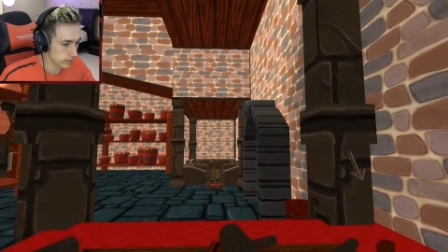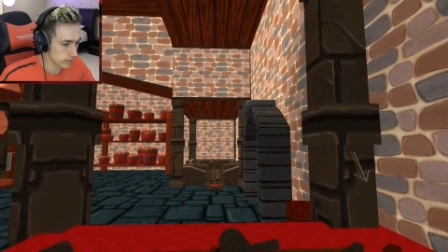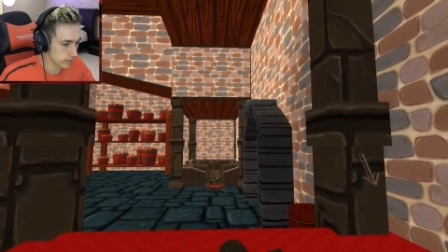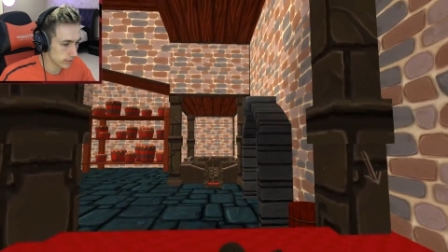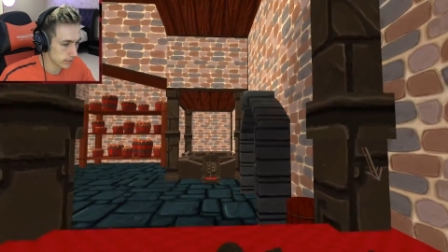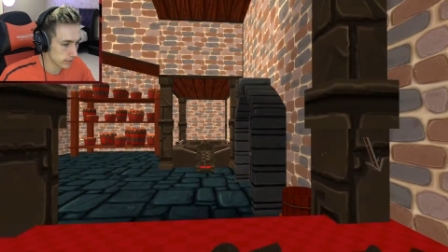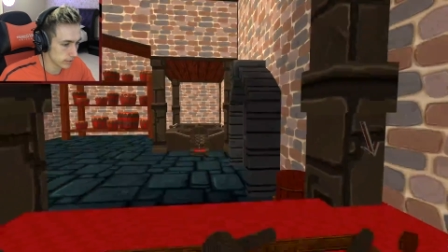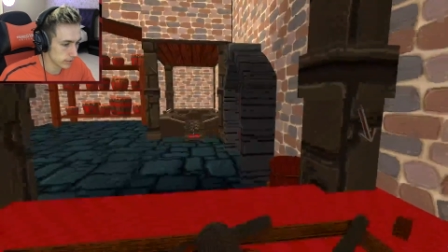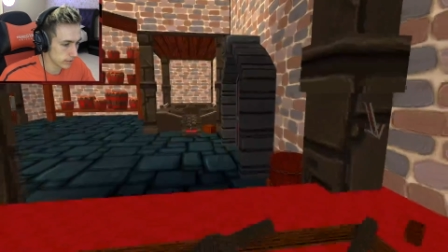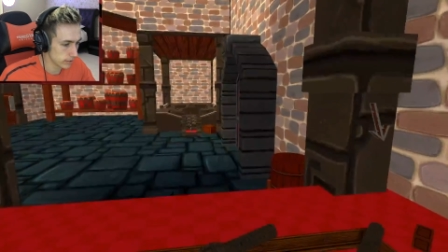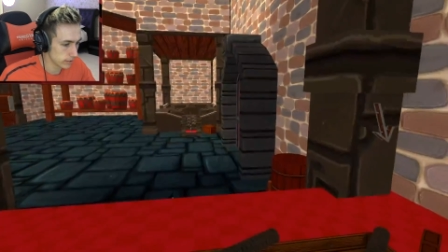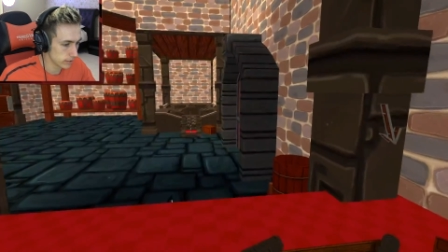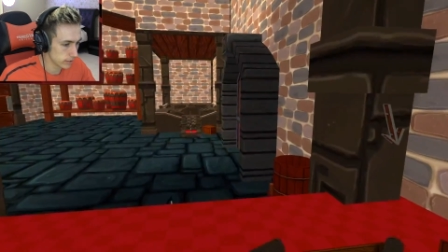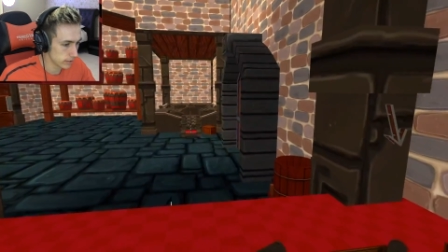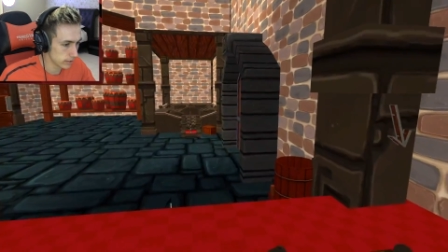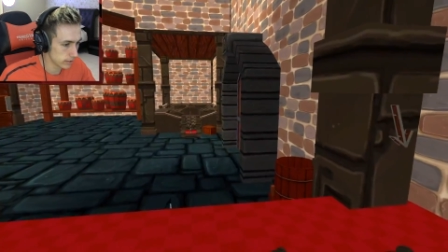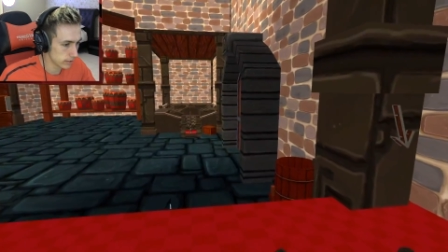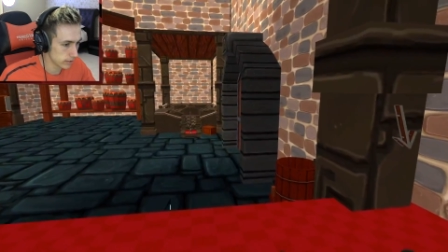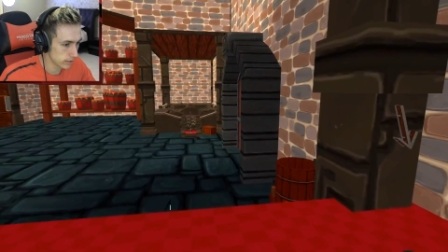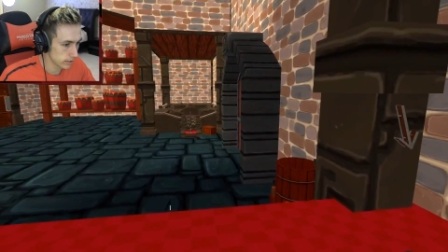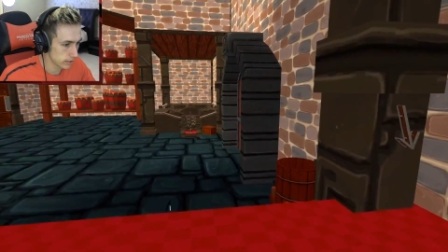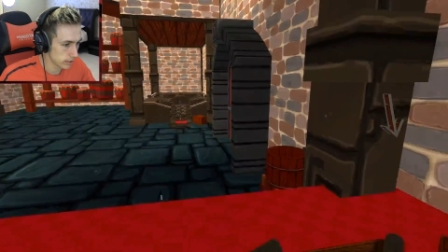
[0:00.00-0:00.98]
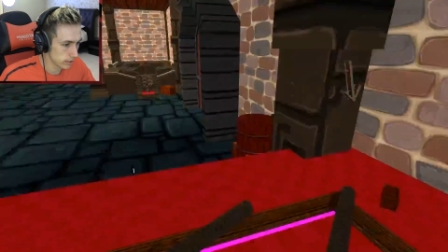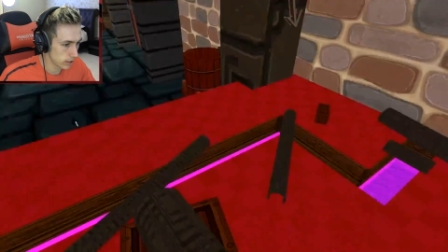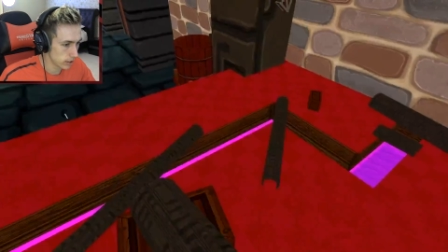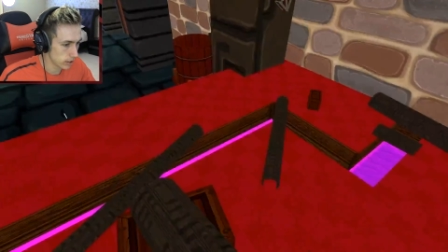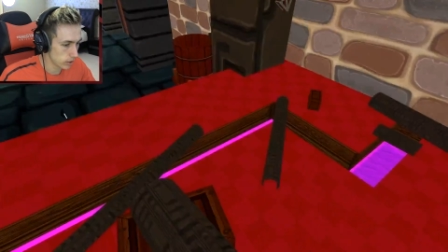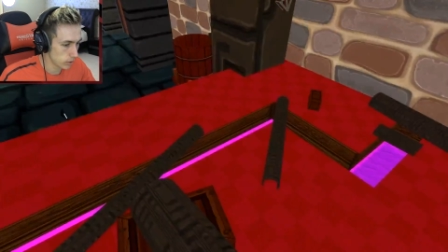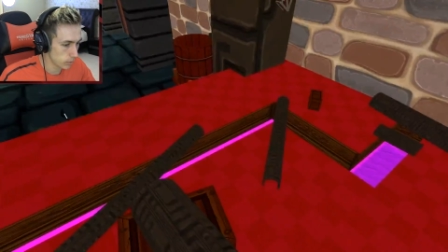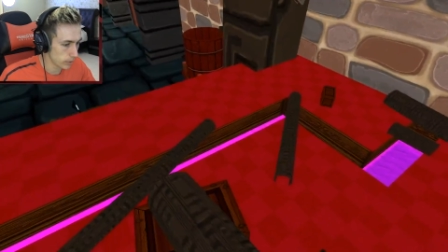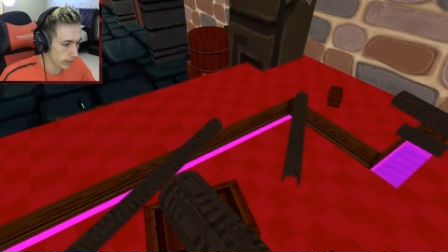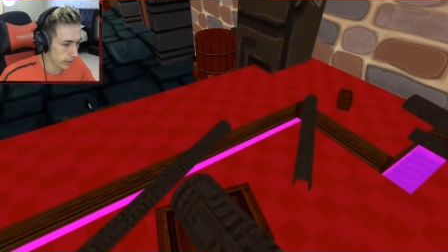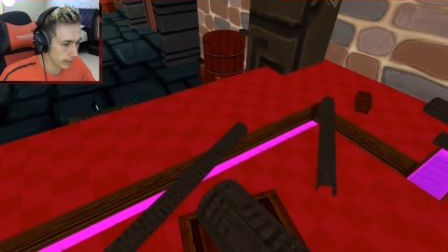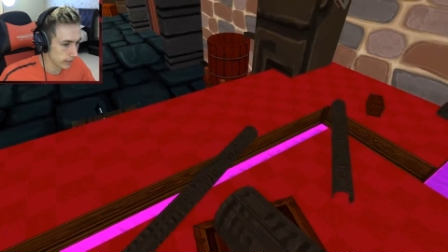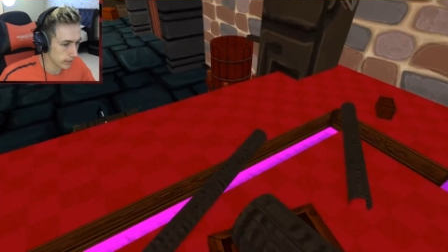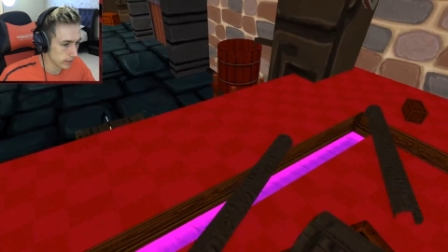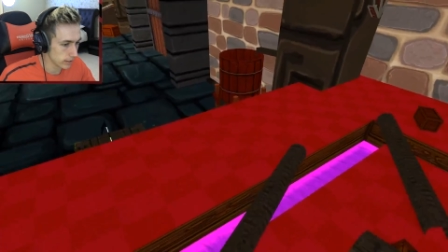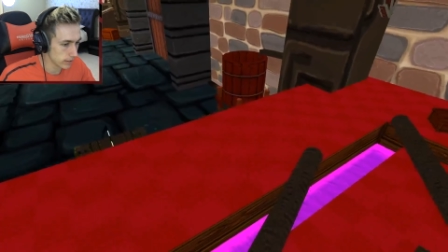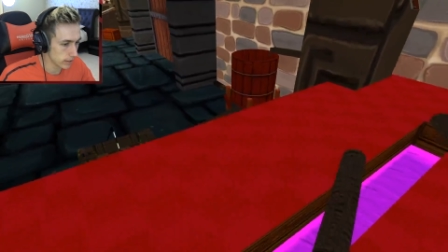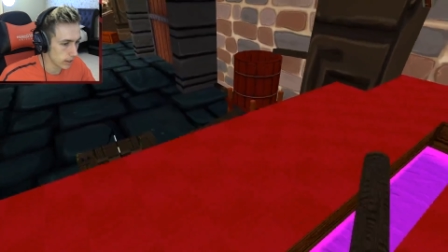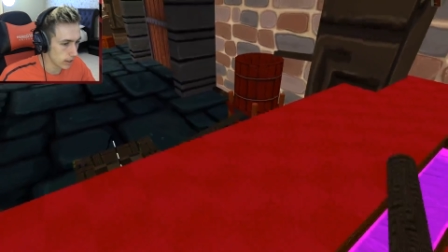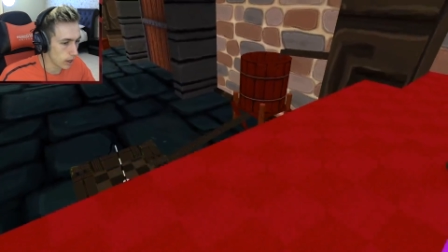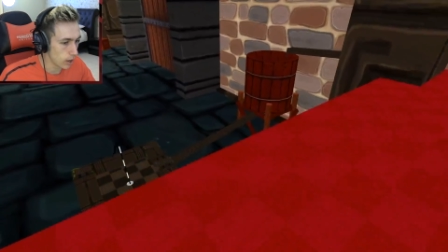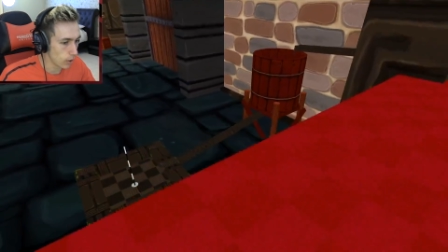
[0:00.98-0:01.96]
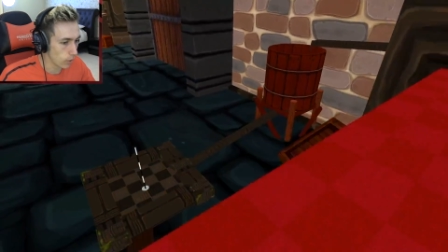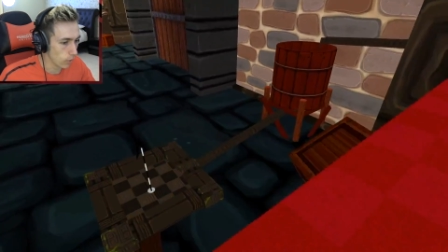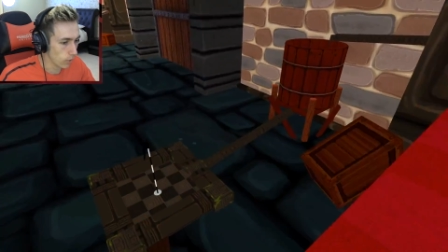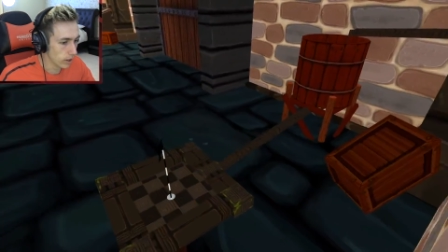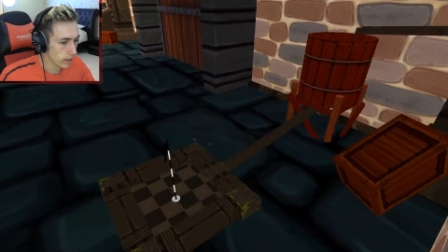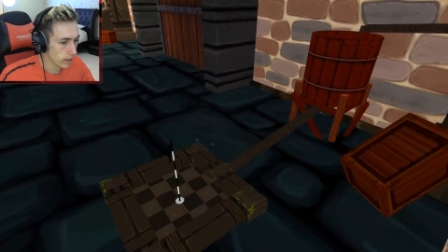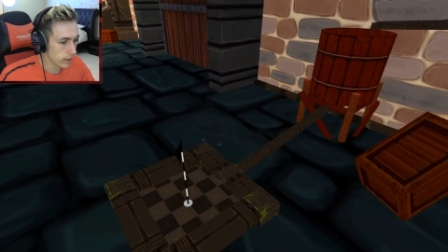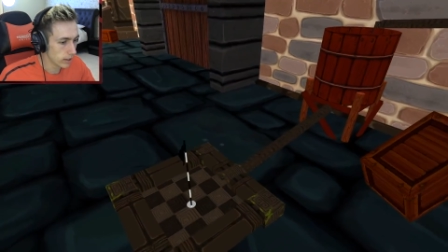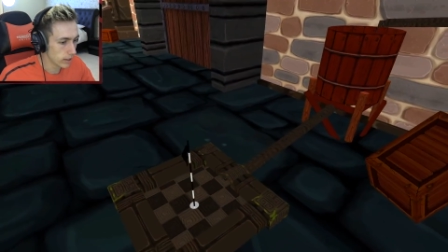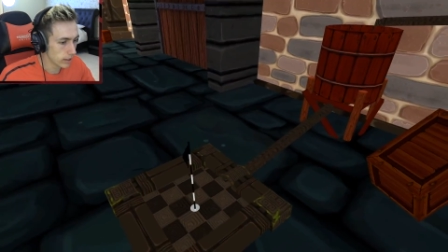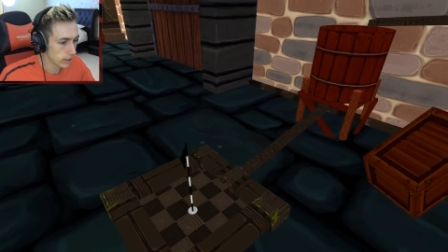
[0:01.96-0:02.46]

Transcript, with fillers: Oh, there's an arrow on the right. Wait. Why am oh. I telling